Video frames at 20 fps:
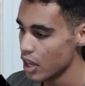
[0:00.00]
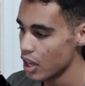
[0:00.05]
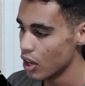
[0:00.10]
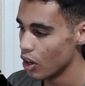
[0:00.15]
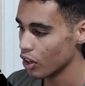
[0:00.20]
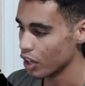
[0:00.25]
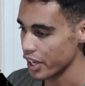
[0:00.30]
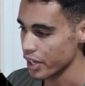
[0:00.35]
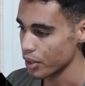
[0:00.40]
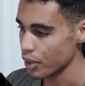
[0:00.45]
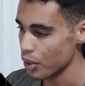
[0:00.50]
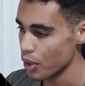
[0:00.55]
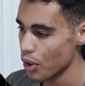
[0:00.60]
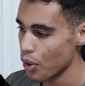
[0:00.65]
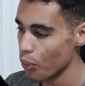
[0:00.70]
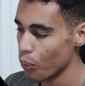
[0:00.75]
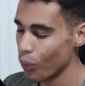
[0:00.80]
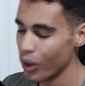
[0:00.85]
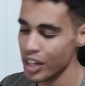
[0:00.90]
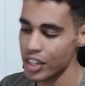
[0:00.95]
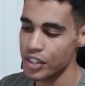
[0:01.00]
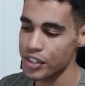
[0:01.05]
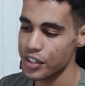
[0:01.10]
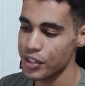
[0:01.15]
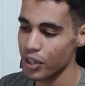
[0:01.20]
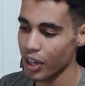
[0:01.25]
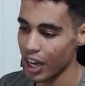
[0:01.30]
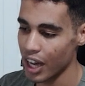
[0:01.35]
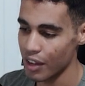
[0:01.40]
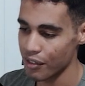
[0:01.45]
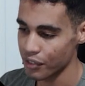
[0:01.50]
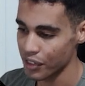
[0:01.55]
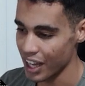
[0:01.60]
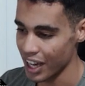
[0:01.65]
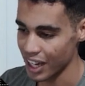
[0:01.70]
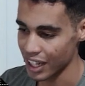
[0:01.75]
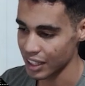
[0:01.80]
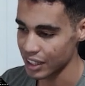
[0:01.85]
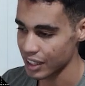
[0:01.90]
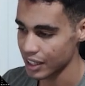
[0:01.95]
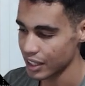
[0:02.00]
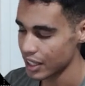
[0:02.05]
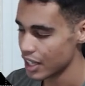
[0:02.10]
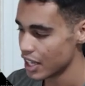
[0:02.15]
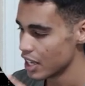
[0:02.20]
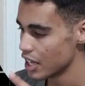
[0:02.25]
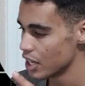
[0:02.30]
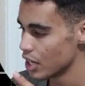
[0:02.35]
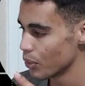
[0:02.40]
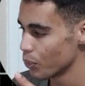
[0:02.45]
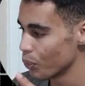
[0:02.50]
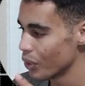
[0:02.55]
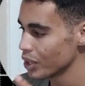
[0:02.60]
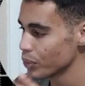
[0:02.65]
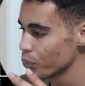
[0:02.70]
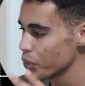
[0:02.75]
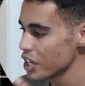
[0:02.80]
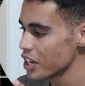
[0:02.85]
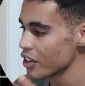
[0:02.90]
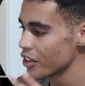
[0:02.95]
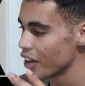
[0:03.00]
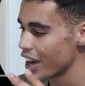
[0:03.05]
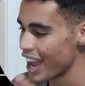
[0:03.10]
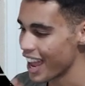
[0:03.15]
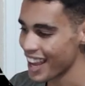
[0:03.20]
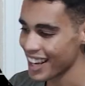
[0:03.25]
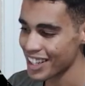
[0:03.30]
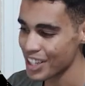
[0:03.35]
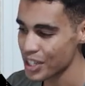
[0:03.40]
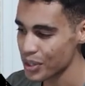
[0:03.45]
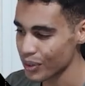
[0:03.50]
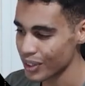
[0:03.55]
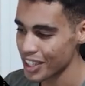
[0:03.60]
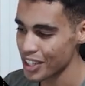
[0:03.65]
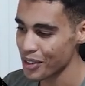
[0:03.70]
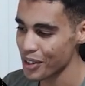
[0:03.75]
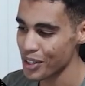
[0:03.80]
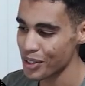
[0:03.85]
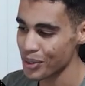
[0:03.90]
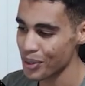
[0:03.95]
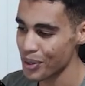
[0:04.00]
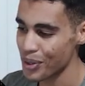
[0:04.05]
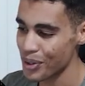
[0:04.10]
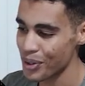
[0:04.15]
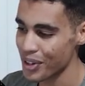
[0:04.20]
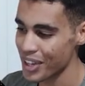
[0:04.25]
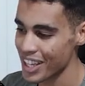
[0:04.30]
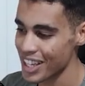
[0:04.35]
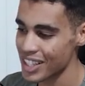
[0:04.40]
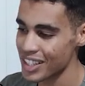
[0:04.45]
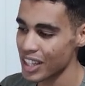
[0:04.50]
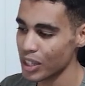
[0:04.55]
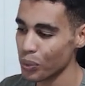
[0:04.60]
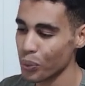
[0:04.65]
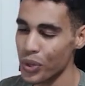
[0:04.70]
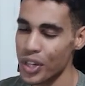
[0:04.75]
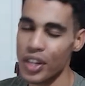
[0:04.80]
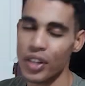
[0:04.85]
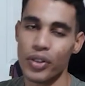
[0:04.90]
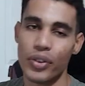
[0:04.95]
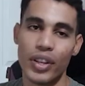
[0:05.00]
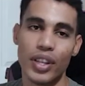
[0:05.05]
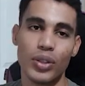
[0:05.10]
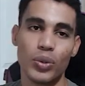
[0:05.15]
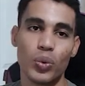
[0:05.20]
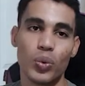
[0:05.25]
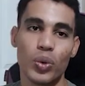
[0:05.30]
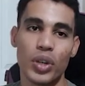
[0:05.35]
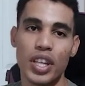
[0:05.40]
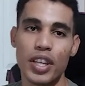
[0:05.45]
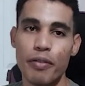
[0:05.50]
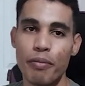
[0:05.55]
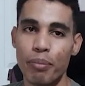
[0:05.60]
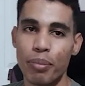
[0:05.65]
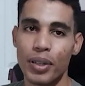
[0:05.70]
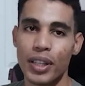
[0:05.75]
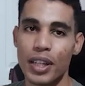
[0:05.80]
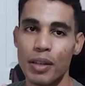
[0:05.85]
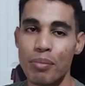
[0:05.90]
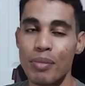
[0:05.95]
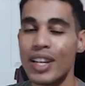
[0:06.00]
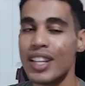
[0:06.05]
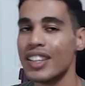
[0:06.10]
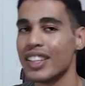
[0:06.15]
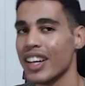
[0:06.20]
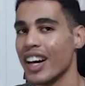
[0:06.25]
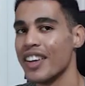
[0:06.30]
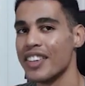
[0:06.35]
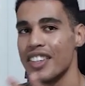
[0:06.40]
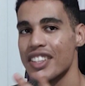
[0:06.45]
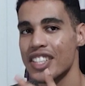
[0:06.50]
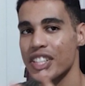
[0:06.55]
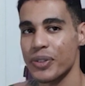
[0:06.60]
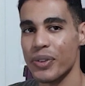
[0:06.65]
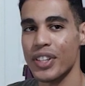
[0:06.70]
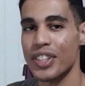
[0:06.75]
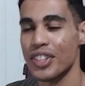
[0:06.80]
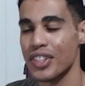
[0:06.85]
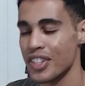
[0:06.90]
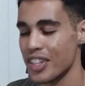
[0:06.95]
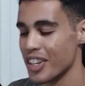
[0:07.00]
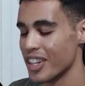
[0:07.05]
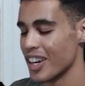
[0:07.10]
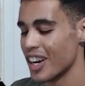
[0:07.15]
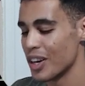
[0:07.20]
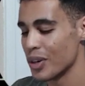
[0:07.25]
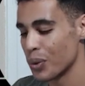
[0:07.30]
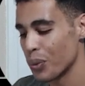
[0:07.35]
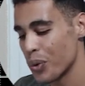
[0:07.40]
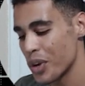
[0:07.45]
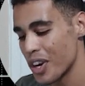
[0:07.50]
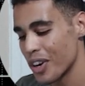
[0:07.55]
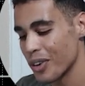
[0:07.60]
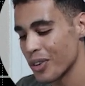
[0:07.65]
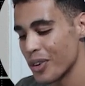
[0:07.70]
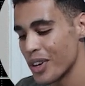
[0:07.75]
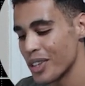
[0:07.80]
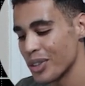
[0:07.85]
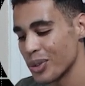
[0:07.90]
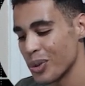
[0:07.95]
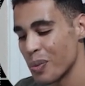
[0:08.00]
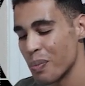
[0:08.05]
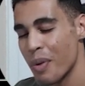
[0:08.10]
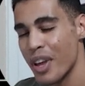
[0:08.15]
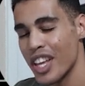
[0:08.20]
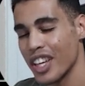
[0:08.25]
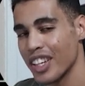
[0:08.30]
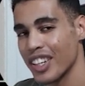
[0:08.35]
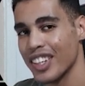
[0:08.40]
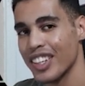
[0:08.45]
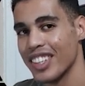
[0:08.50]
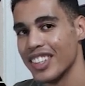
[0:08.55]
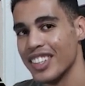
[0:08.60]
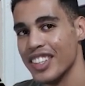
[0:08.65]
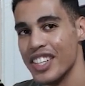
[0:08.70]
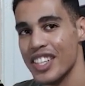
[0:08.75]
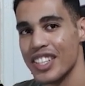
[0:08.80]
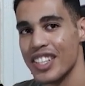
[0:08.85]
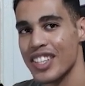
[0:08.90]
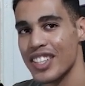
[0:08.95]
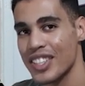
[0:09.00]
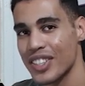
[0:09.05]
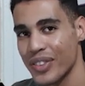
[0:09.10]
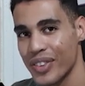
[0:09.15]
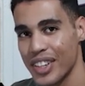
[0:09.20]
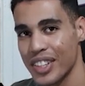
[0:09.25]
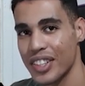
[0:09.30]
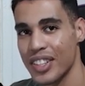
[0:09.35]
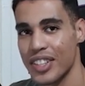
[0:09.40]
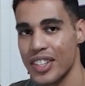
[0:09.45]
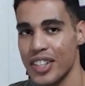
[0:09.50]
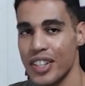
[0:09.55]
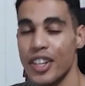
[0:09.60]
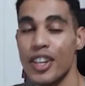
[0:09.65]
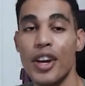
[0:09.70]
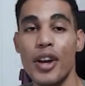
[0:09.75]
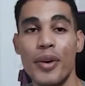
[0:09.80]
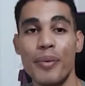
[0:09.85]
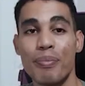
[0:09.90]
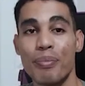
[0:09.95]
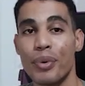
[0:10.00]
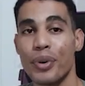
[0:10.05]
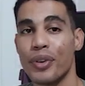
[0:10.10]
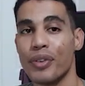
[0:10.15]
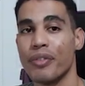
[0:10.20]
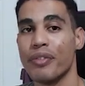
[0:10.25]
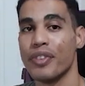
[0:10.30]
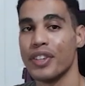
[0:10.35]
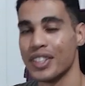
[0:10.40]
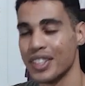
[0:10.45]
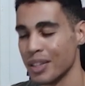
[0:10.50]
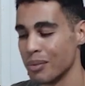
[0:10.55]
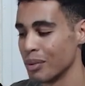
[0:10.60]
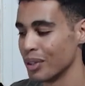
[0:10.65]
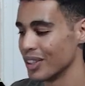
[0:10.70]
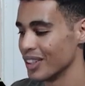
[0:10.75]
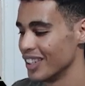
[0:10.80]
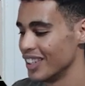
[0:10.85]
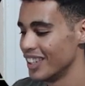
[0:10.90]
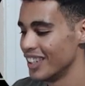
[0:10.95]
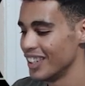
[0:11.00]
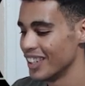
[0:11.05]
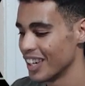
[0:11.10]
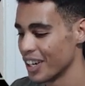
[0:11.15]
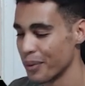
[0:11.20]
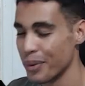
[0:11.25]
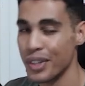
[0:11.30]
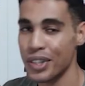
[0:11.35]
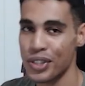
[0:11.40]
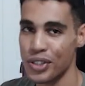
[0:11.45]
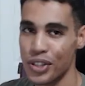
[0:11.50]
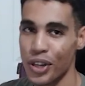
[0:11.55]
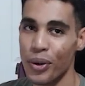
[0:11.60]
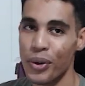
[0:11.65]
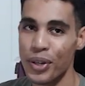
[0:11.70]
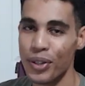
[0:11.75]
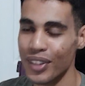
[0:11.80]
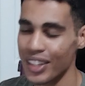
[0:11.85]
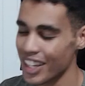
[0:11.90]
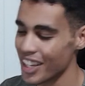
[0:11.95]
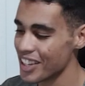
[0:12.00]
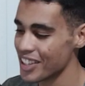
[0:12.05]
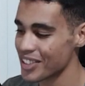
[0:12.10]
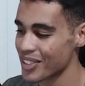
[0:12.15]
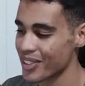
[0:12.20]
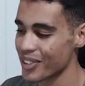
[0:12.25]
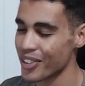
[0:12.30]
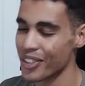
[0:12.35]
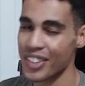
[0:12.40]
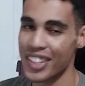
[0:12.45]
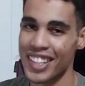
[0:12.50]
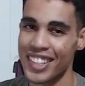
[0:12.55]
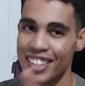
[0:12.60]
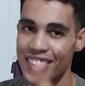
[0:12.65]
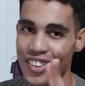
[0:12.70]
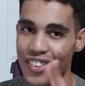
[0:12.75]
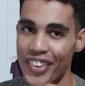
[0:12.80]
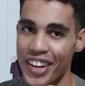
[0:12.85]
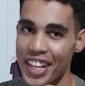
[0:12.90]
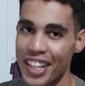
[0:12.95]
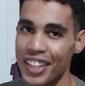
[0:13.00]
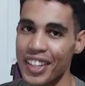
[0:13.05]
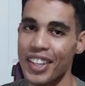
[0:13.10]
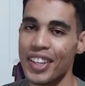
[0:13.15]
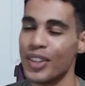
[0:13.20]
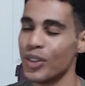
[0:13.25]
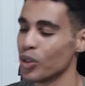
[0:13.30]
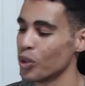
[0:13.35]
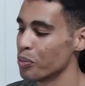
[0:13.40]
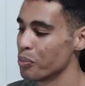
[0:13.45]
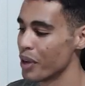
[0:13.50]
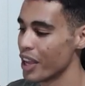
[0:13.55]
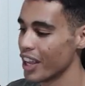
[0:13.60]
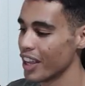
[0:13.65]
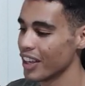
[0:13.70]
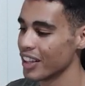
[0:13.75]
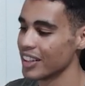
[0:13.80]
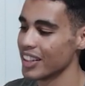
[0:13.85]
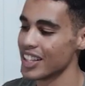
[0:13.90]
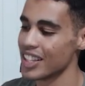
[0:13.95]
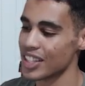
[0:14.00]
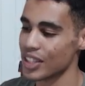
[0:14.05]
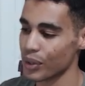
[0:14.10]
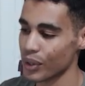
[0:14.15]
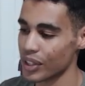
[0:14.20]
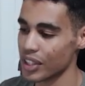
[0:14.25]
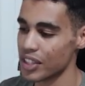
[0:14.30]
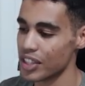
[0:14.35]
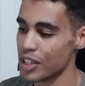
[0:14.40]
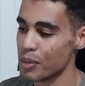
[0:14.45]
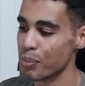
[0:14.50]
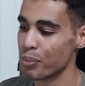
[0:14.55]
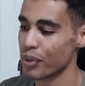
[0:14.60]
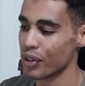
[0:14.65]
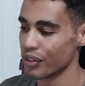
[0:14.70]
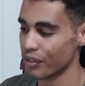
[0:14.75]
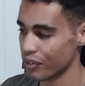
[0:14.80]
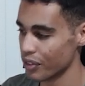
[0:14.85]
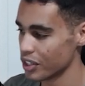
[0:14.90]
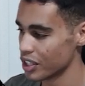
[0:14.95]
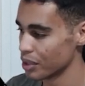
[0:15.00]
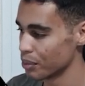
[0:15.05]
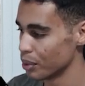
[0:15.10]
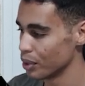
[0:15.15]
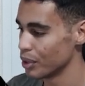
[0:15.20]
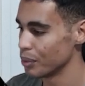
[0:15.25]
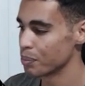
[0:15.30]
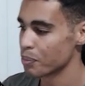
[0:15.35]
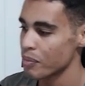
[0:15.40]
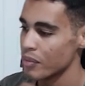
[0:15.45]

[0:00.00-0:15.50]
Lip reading: Okay, once you have that, what we are actually going to do is that we are going to implement a strategy, and we are going to make this strategy profitable. I will show you later the trick to make the strategy profitable.